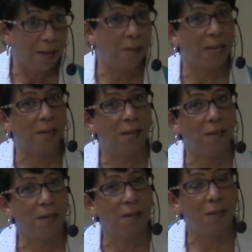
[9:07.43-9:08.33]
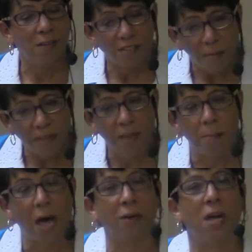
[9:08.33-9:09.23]
But something
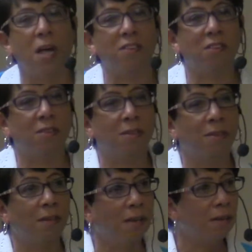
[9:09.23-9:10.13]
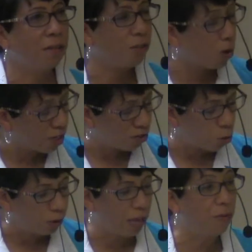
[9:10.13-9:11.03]
about us on a
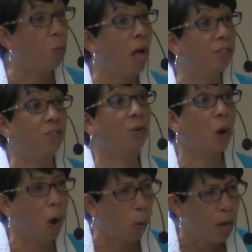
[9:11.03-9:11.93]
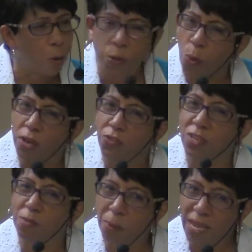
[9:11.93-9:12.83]
soul level wants to grow. We want to
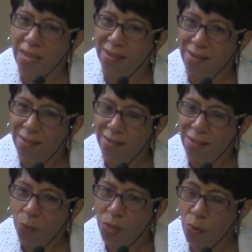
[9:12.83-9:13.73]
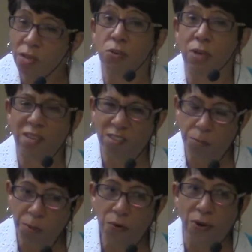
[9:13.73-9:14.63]
expand. We want to
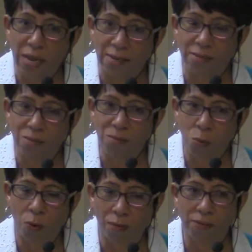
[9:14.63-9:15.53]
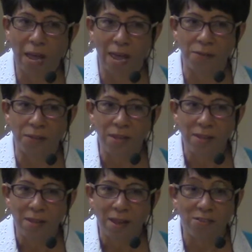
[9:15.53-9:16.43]
experience more of life.
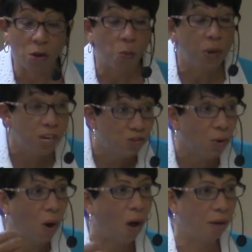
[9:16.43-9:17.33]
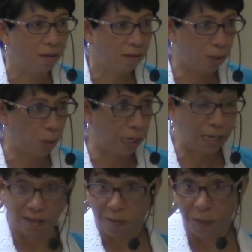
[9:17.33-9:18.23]
And so we draw learning
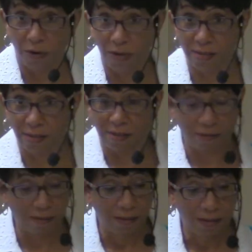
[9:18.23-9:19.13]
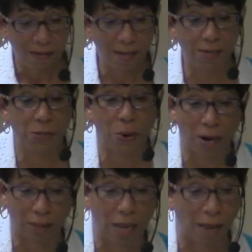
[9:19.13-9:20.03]
experiences into
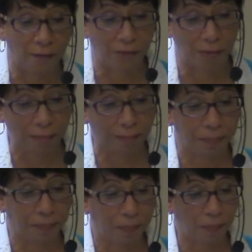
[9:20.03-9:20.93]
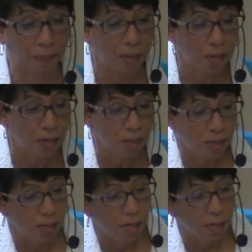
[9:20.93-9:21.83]
our lives.
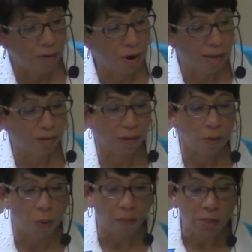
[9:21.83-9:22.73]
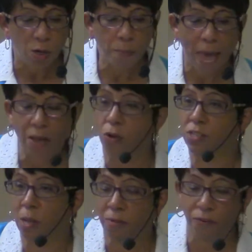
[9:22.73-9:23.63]
He writes, "When we look back on
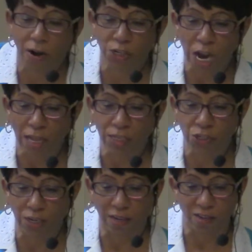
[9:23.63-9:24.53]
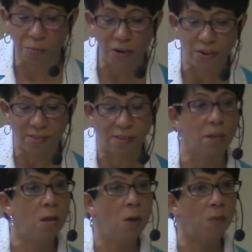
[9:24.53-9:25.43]
some of our challenging experiences,
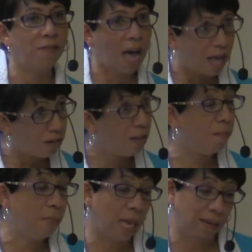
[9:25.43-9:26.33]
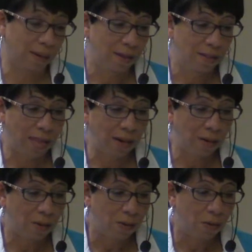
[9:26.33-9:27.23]
we've got to admit
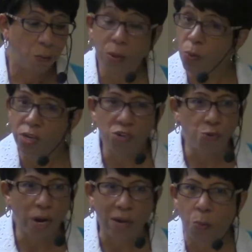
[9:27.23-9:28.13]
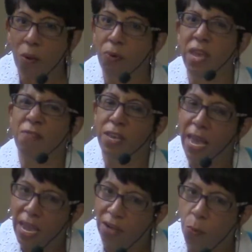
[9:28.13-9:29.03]
that we wouldn't trade what we have
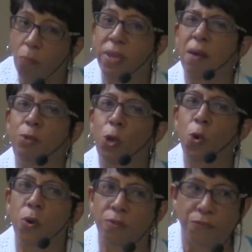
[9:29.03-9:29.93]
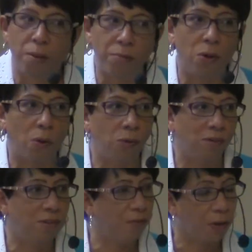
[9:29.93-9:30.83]
gained, what we have learned from
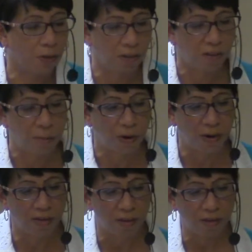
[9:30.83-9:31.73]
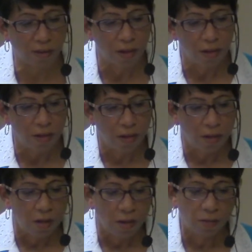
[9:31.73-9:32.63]
those difficult experiences
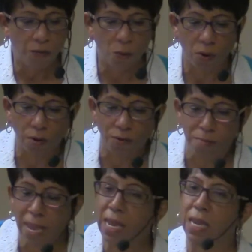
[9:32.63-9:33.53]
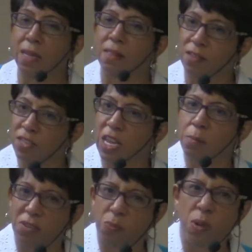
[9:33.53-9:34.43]
for remaining the
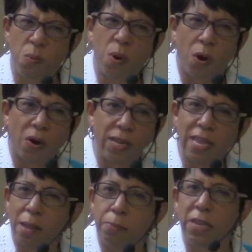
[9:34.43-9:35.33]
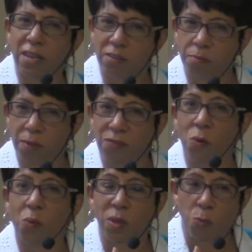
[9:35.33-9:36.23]
same as we were in that place
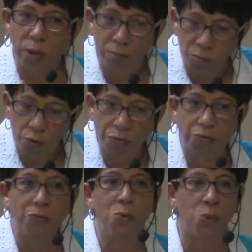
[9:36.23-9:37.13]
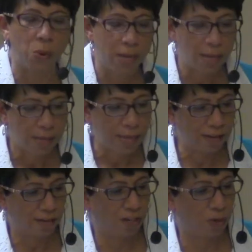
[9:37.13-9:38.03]
before we moved through
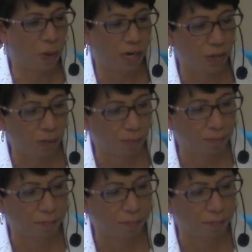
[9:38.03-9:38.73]
that situation."